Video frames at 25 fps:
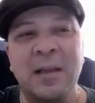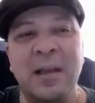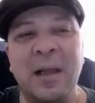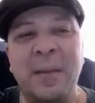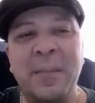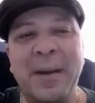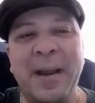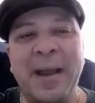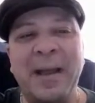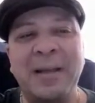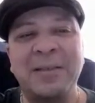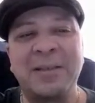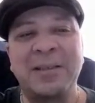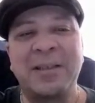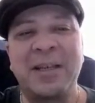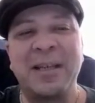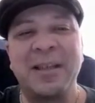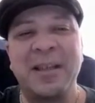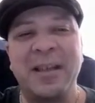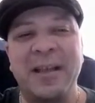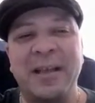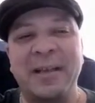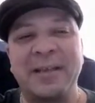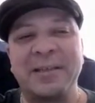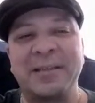Let me ask you
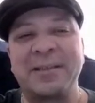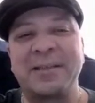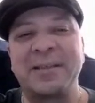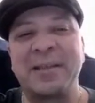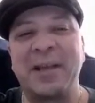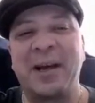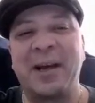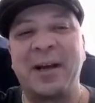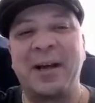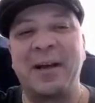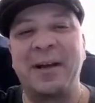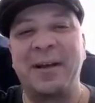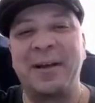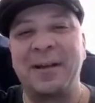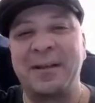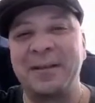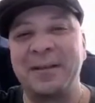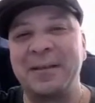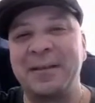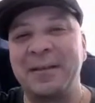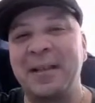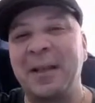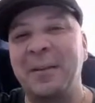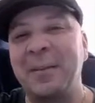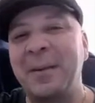this.
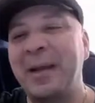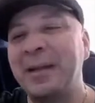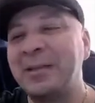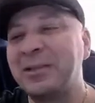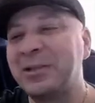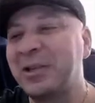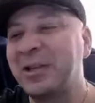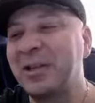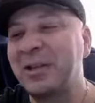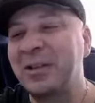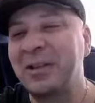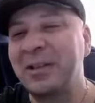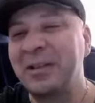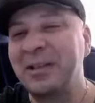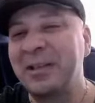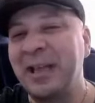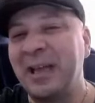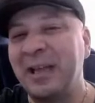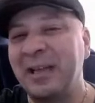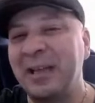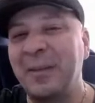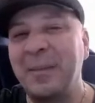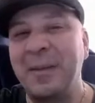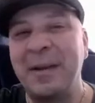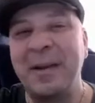Let me
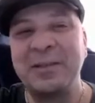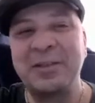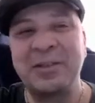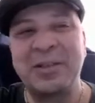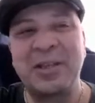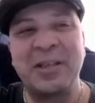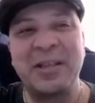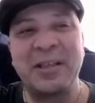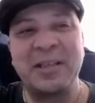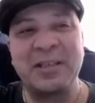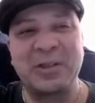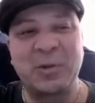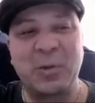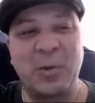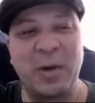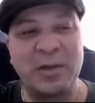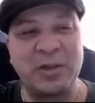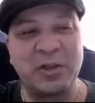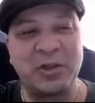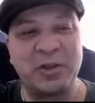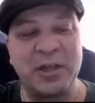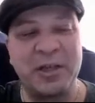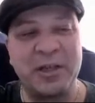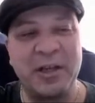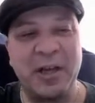ask you this
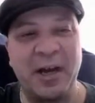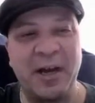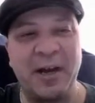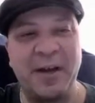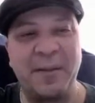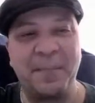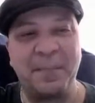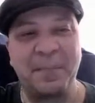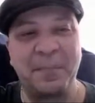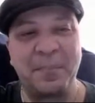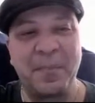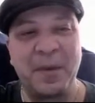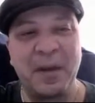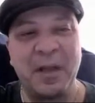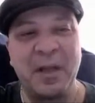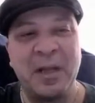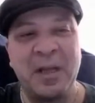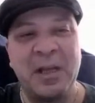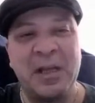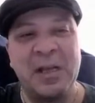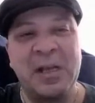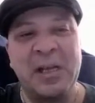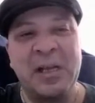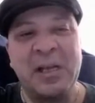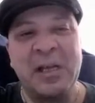question.
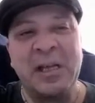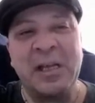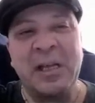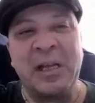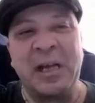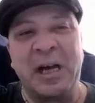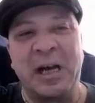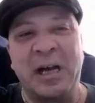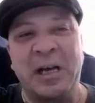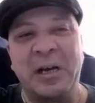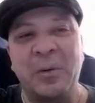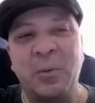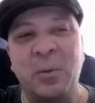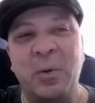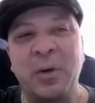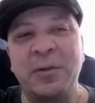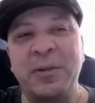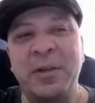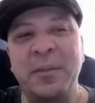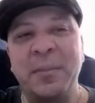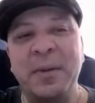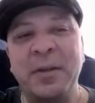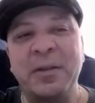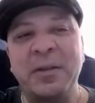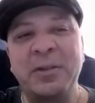
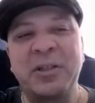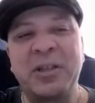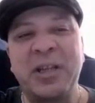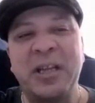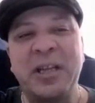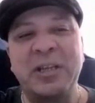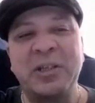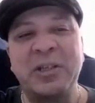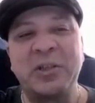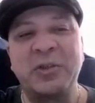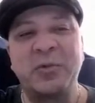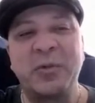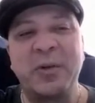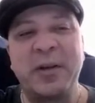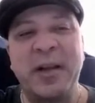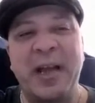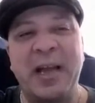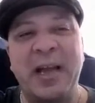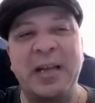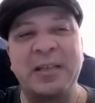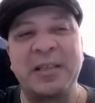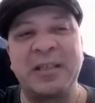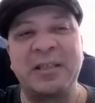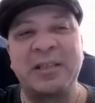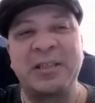With the music industry
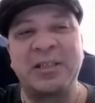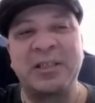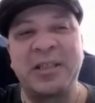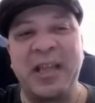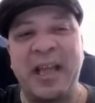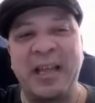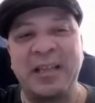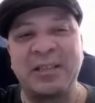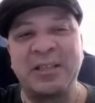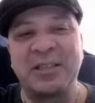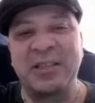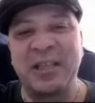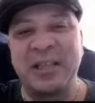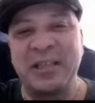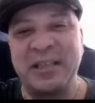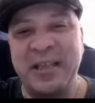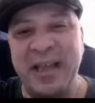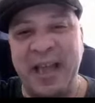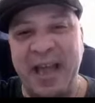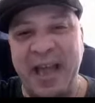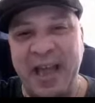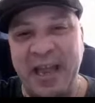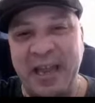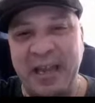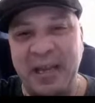as it stands
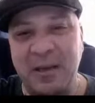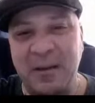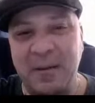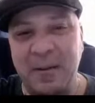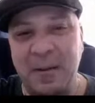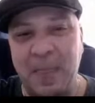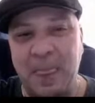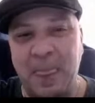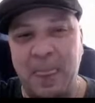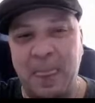today,